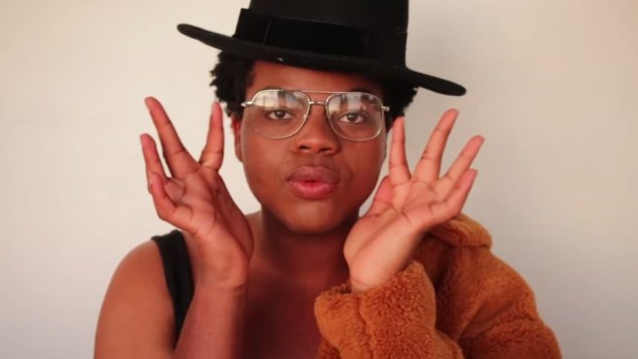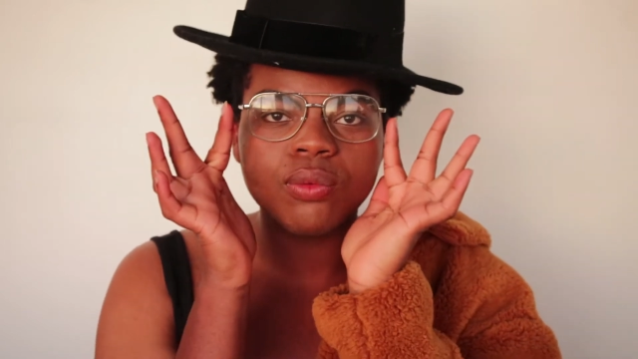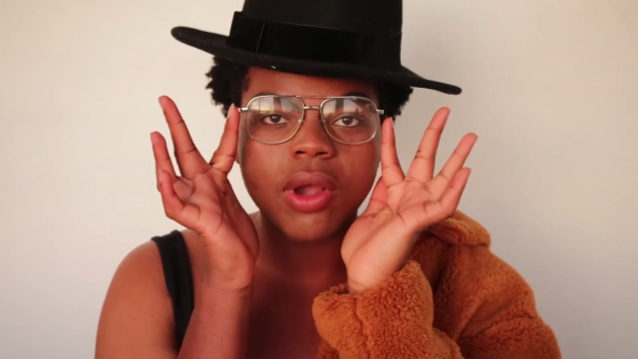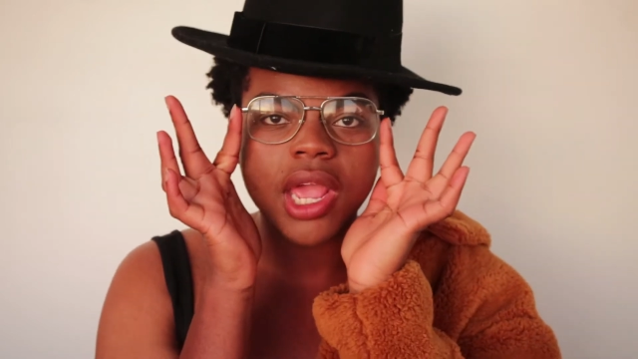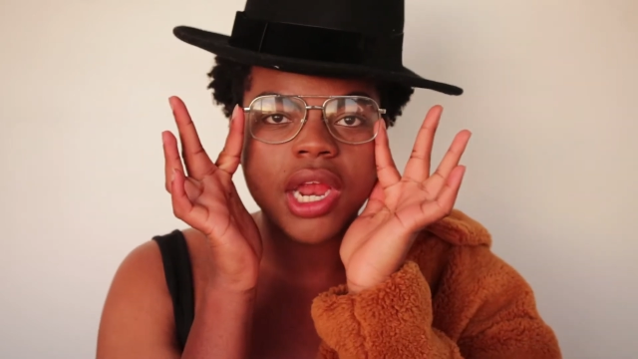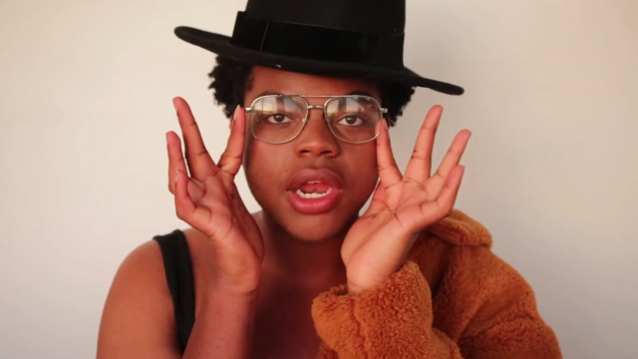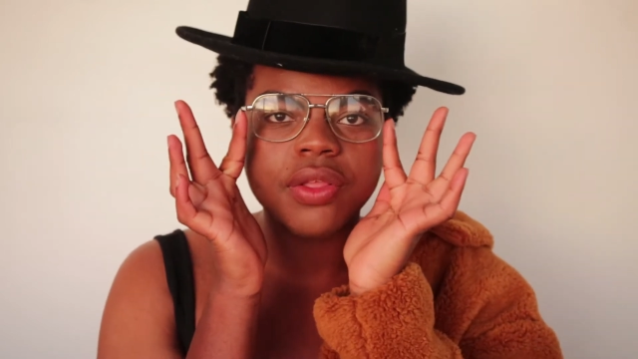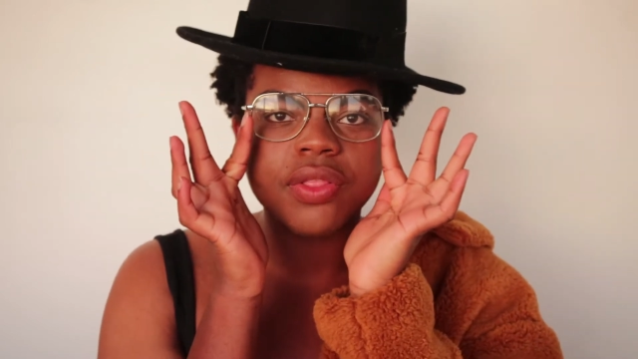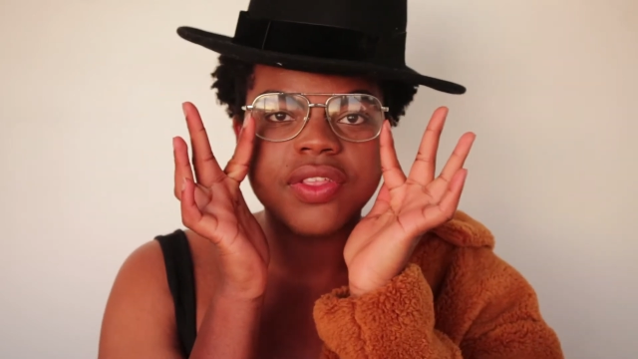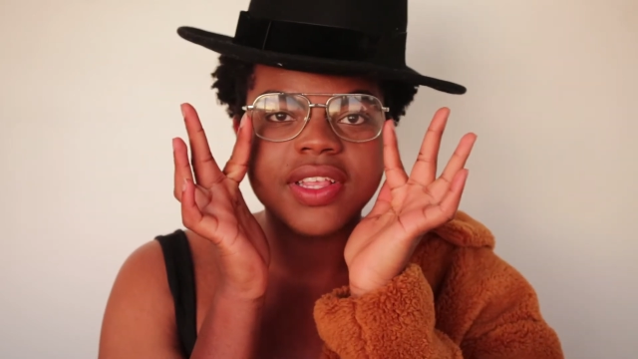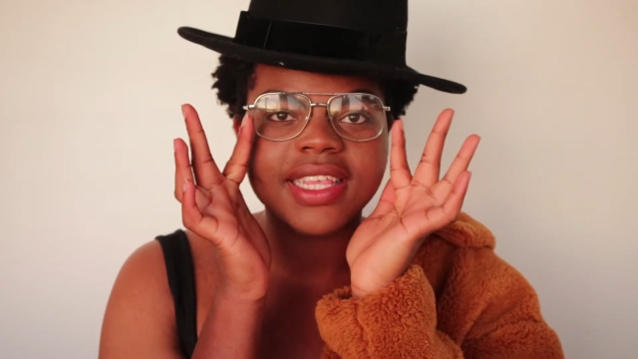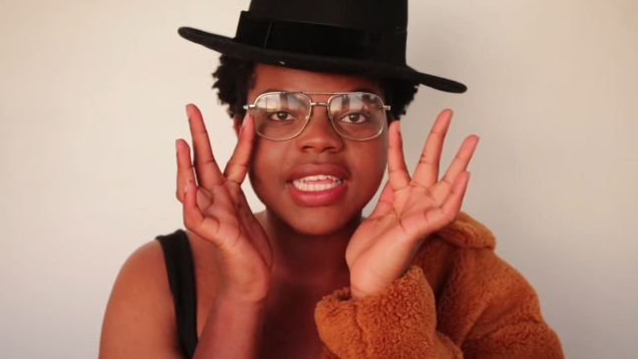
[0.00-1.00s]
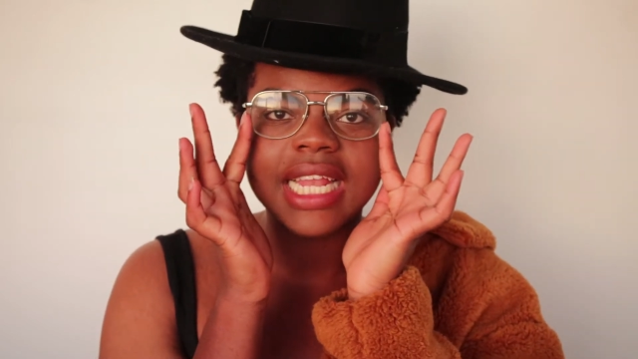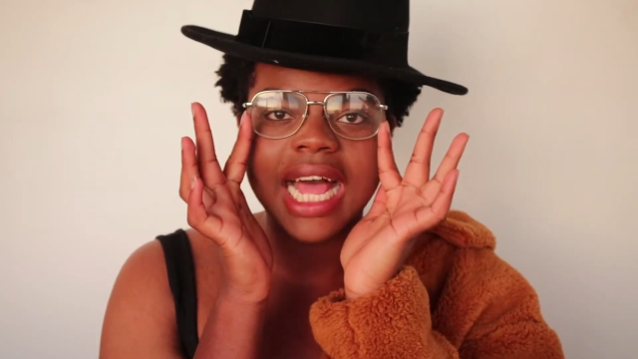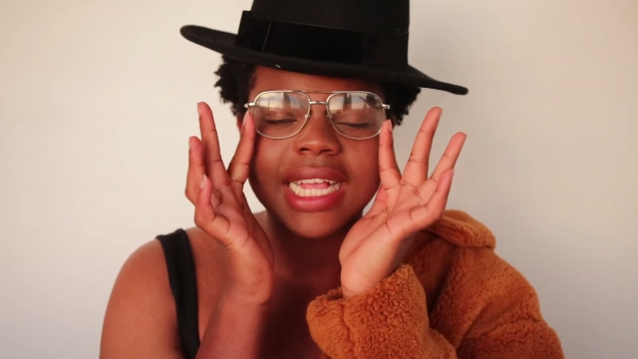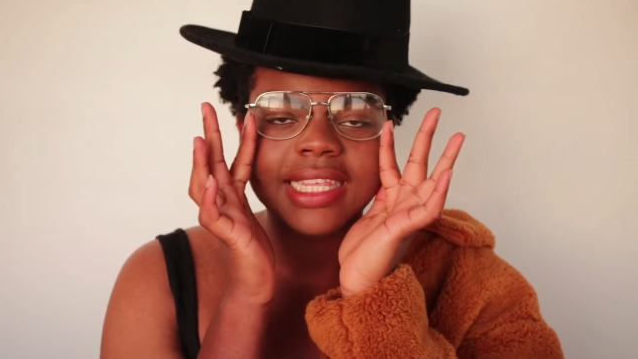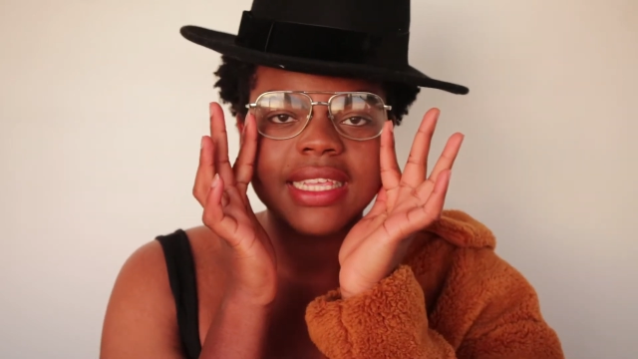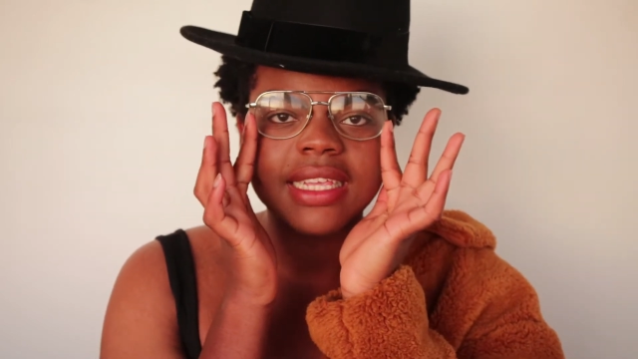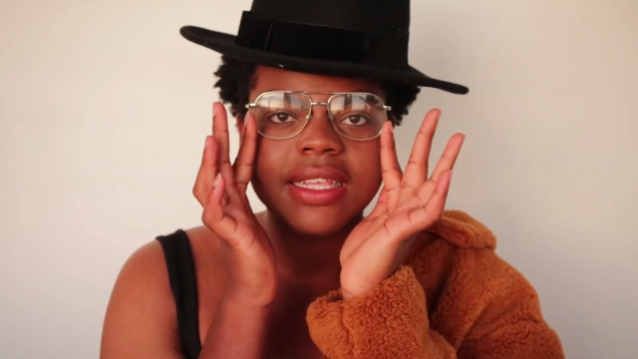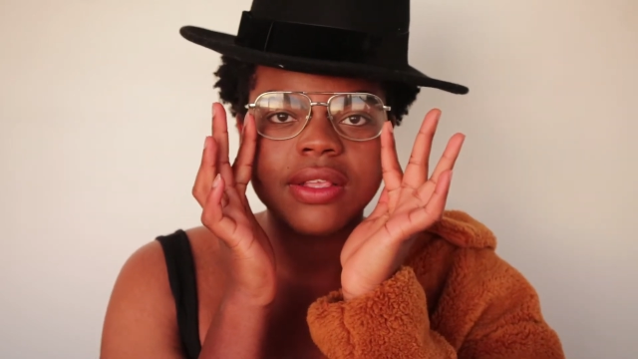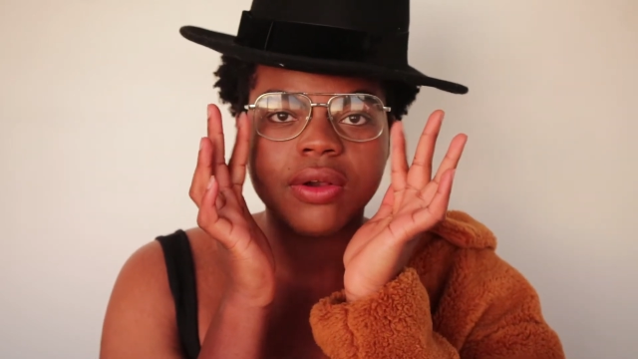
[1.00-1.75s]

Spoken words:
to wear these glasses,